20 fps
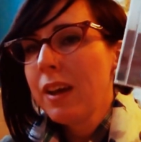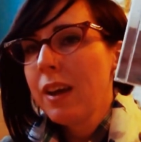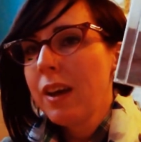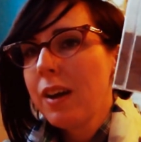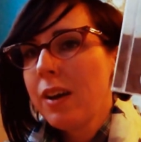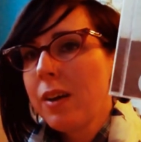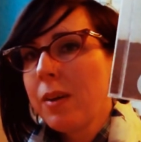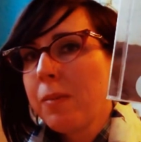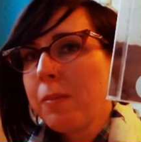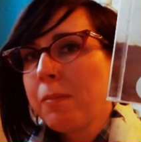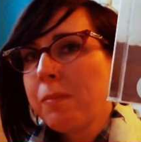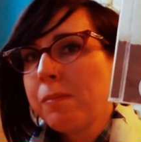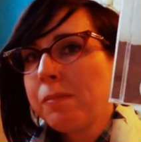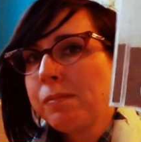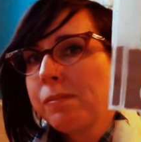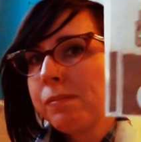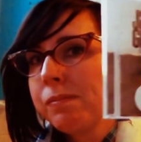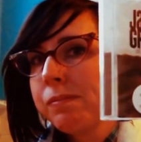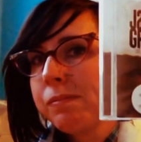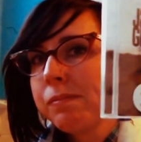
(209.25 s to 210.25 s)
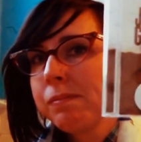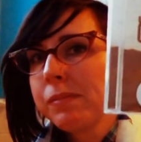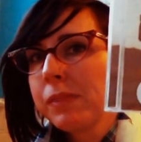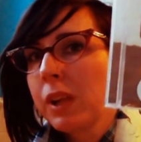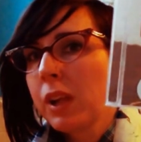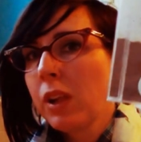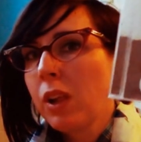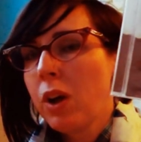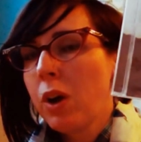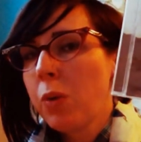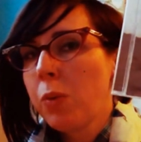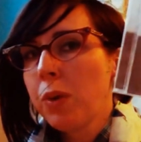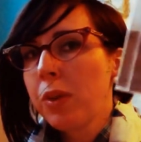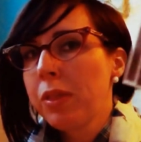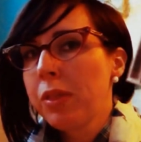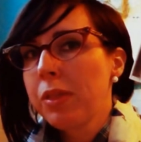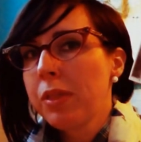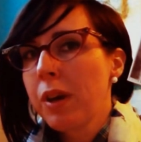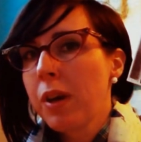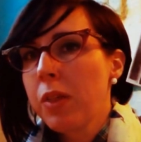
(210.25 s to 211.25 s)
along with
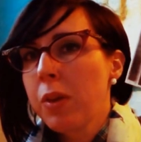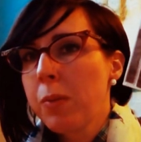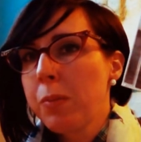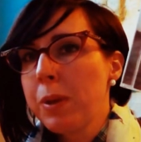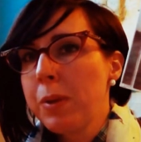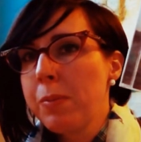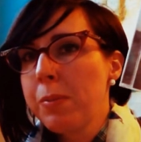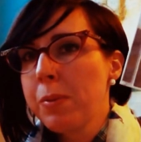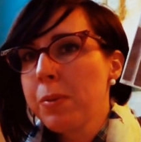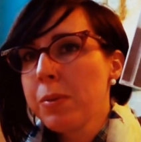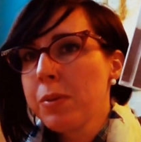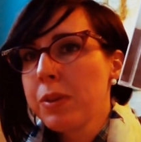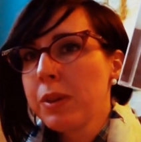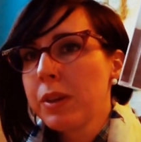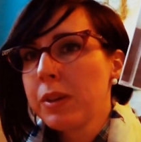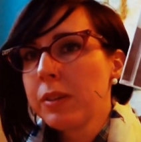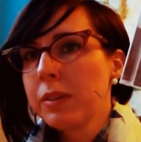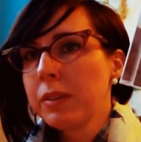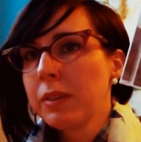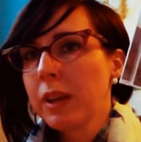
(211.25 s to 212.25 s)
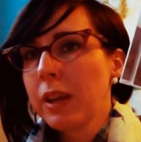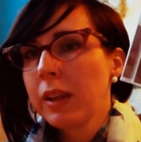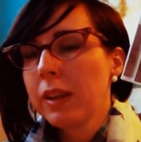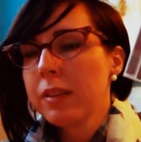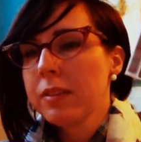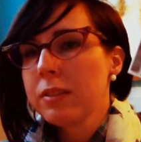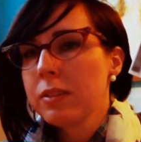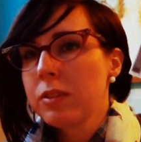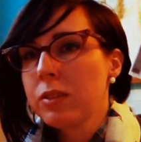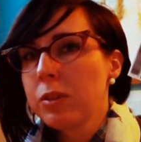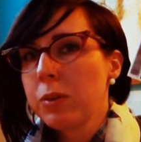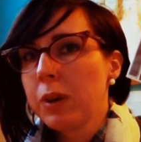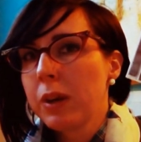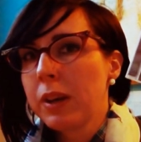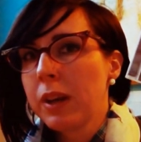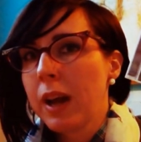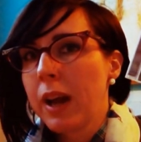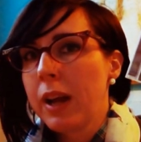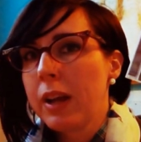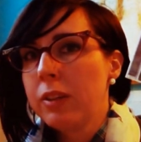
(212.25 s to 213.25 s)
other people that I listen to at
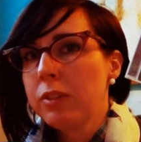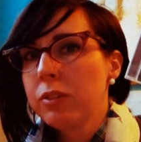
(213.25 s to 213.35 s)
night,